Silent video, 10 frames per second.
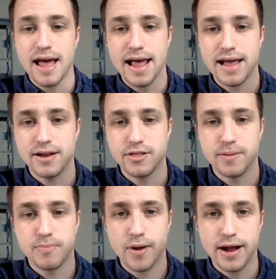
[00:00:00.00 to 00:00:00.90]
and
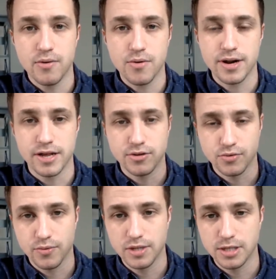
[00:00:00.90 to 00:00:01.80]
the priority.
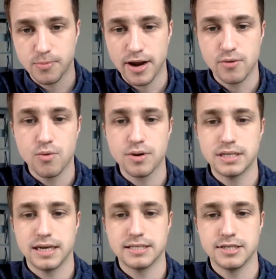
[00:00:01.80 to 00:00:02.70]
You're willing to
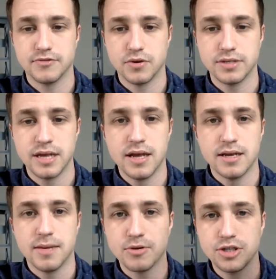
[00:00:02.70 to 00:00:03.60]
prioritize his voice.
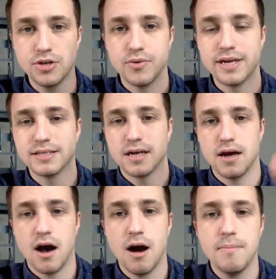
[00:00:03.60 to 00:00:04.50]
Number two is
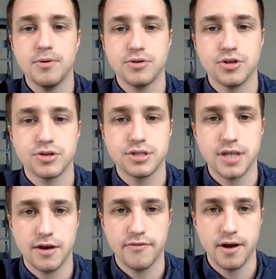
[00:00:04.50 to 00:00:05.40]
humble
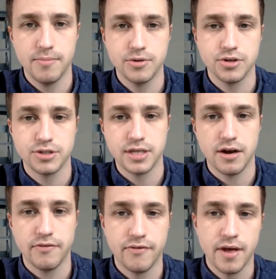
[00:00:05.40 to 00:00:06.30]
yourself. Humble
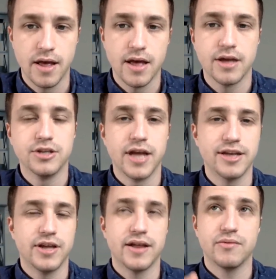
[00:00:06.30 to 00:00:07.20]
yourself.
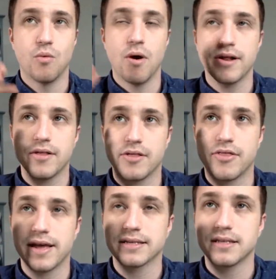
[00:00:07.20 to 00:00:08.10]
And one of the
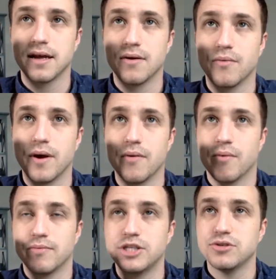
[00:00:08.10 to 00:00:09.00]
things,
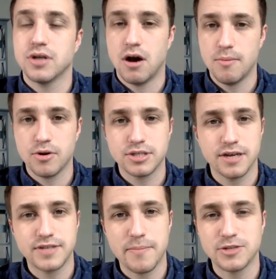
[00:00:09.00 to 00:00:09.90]
when we choose to humble
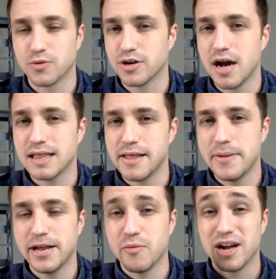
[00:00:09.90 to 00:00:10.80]
ourselves, that means we're not
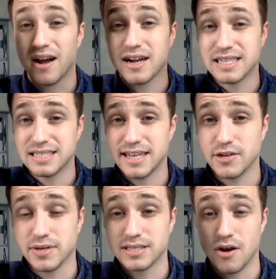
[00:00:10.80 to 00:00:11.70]
limiting what God can
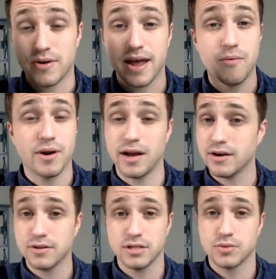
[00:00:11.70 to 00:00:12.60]
say to us. Okay, when
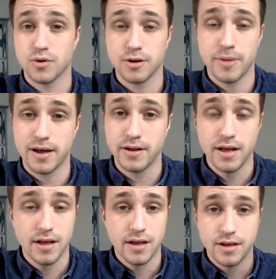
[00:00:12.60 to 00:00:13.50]
I heard this word
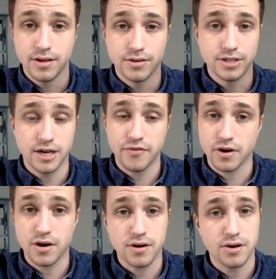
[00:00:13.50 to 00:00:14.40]
about, you know,
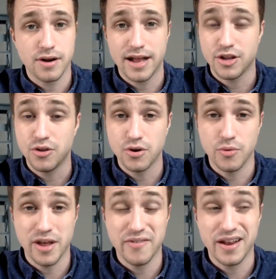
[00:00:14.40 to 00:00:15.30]
Jennifer Garner and
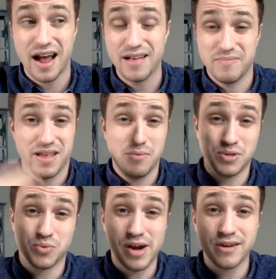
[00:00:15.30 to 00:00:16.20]
Hugo Weaving, it
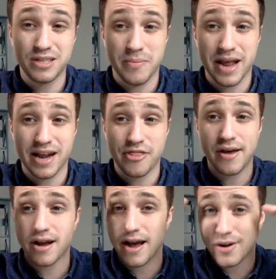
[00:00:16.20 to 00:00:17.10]
was weird to me. And I
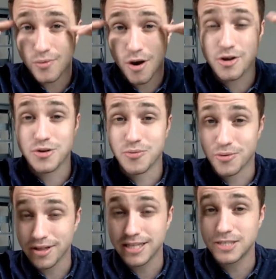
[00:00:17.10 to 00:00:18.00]
thought, God, are you
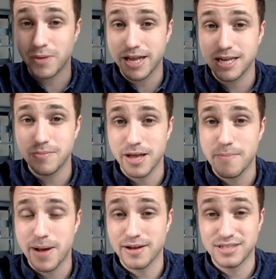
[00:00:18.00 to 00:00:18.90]
really speaking to
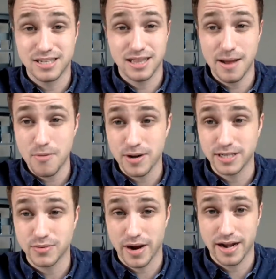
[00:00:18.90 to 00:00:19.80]
me about
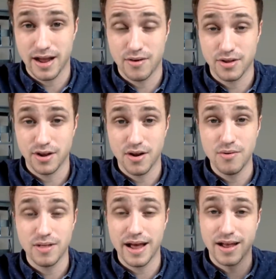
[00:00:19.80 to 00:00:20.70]
celebrities right now? You
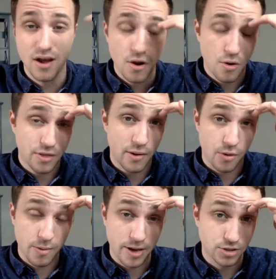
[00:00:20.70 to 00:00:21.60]
know, like, or
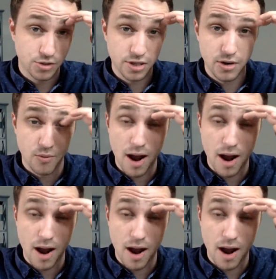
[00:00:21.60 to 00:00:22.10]
that word about Julia